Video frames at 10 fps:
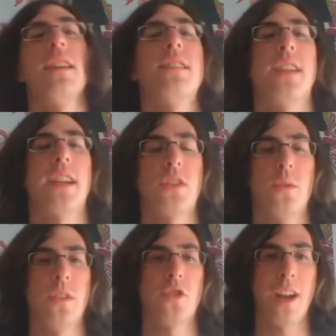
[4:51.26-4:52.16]
sexual
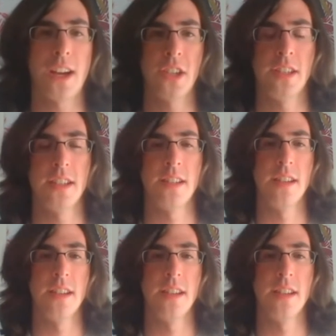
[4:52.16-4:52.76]
attraction does